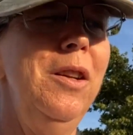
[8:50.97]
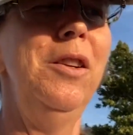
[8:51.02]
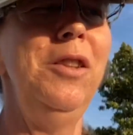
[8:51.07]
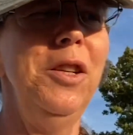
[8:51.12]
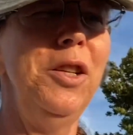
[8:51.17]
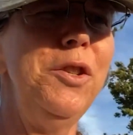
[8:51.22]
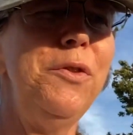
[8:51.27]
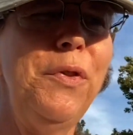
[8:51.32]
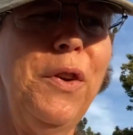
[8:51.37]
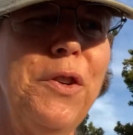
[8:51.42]

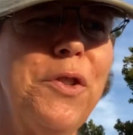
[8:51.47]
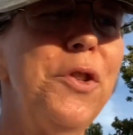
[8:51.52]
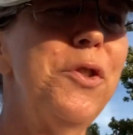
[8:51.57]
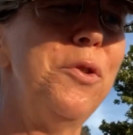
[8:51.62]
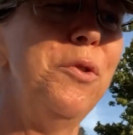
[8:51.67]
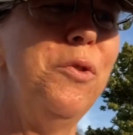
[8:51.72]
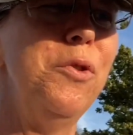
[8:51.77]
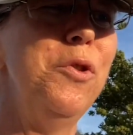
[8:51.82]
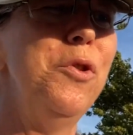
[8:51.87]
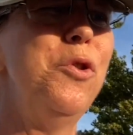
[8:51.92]
Just fell
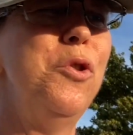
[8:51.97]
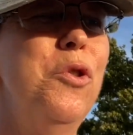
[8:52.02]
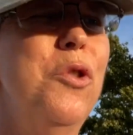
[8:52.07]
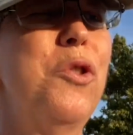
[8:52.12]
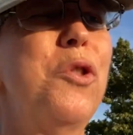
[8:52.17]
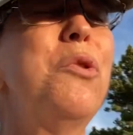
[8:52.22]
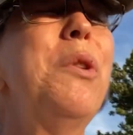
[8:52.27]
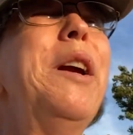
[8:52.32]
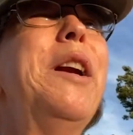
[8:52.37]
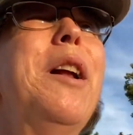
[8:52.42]

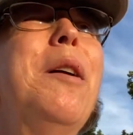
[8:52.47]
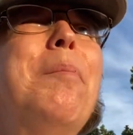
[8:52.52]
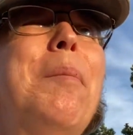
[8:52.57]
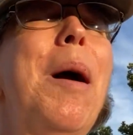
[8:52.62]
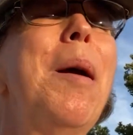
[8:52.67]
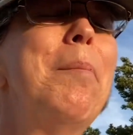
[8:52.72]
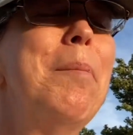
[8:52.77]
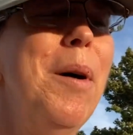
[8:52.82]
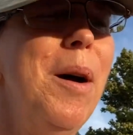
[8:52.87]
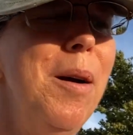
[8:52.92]
straight on my
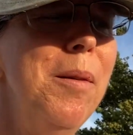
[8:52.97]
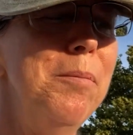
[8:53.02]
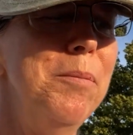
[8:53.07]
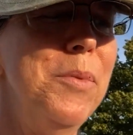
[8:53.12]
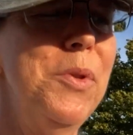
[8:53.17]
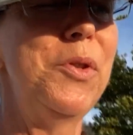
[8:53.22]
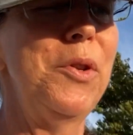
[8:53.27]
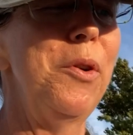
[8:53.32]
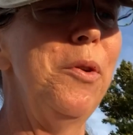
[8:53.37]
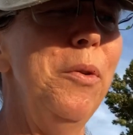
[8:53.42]
bum,
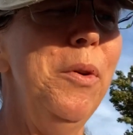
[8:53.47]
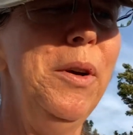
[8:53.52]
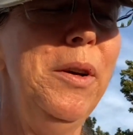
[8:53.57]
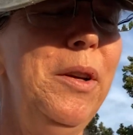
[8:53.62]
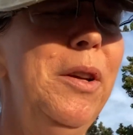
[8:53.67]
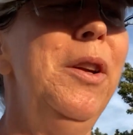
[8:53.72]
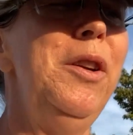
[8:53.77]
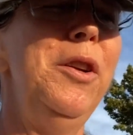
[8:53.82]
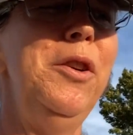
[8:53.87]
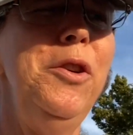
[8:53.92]
so
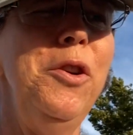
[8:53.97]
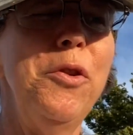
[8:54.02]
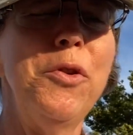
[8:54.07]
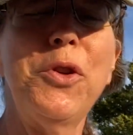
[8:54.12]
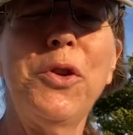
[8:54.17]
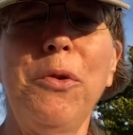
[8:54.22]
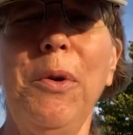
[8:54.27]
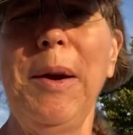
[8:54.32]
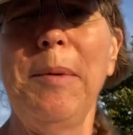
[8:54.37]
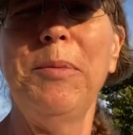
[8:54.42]
no
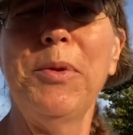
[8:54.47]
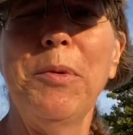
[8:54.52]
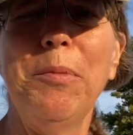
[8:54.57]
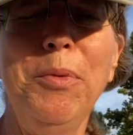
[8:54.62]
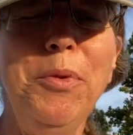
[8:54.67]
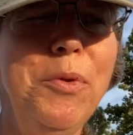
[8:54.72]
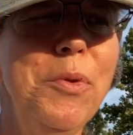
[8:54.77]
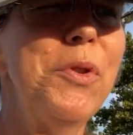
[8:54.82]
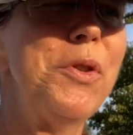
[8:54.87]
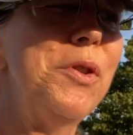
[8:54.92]
scrapes or
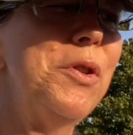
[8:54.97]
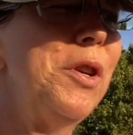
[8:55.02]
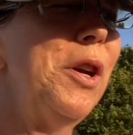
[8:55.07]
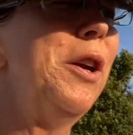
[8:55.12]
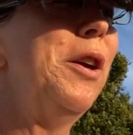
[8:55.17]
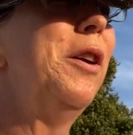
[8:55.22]
bruises.